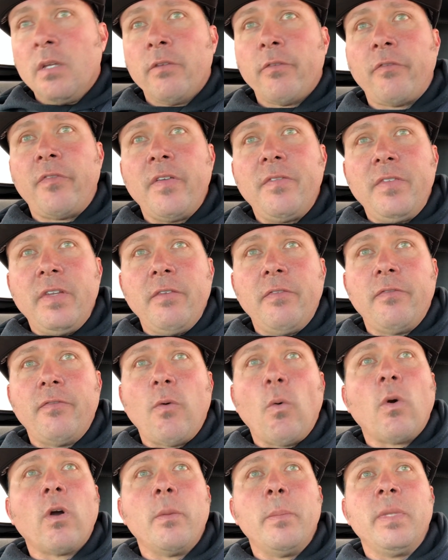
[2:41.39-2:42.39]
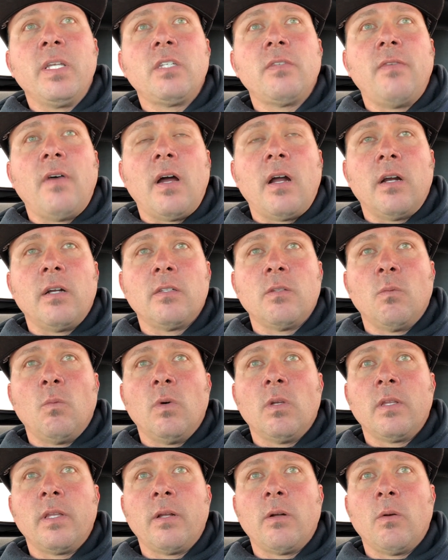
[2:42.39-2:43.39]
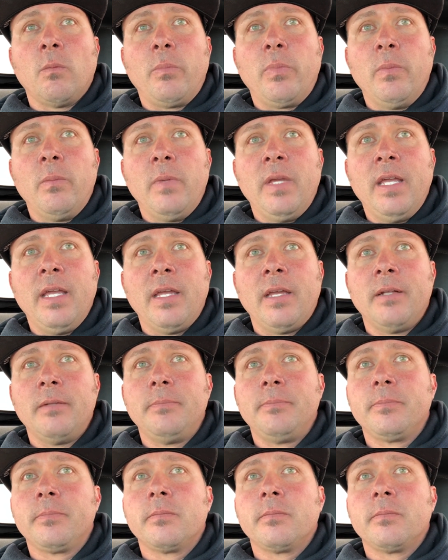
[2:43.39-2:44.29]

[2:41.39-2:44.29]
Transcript: 54 misfires in one little hit.